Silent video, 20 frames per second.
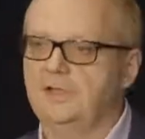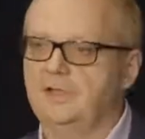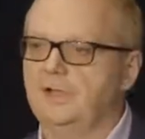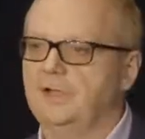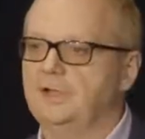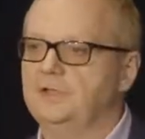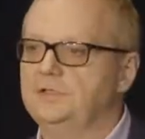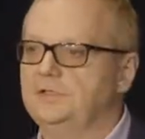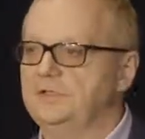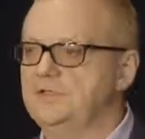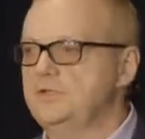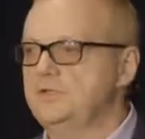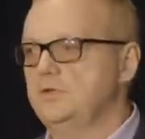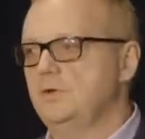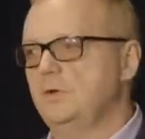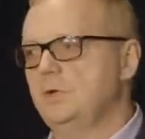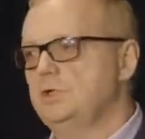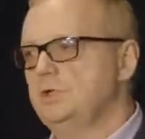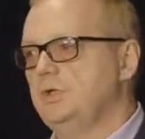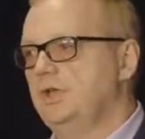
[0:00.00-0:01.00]
Uh, this is
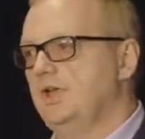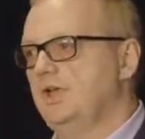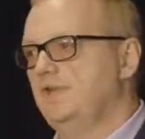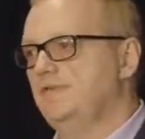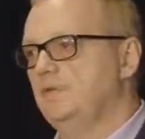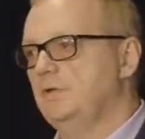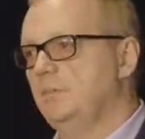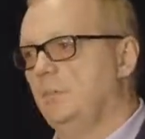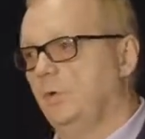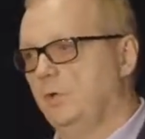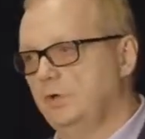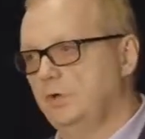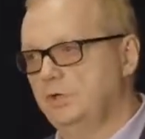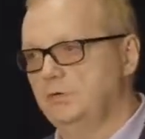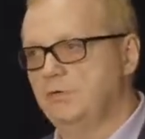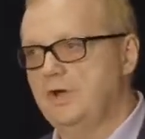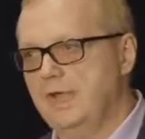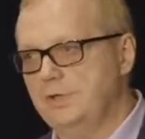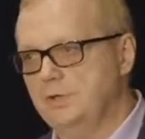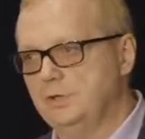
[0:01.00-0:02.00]
going to get even more
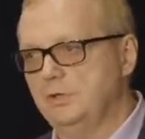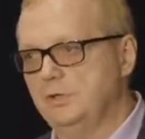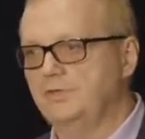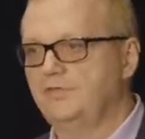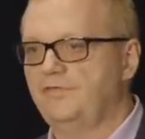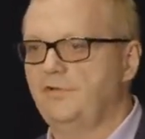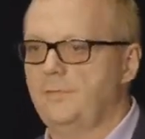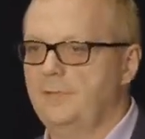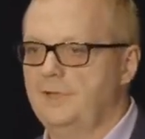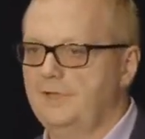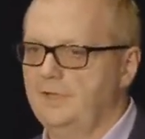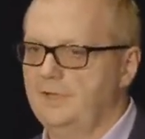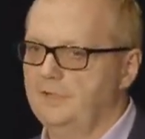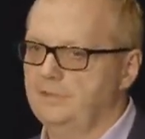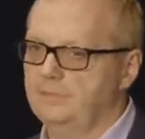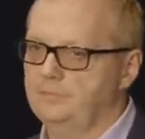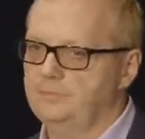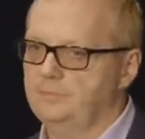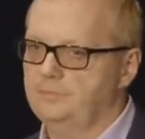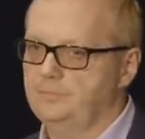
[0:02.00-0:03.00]
granular from
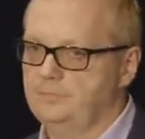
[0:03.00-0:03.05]
a